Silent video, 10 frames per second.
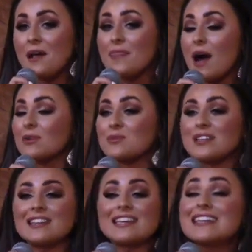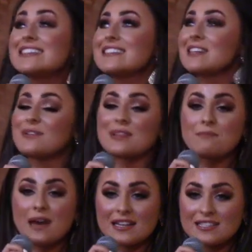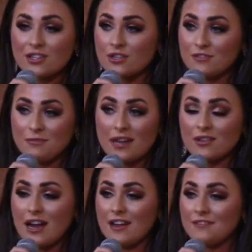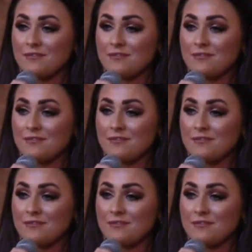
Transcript: and that was easily one of the best years of my life.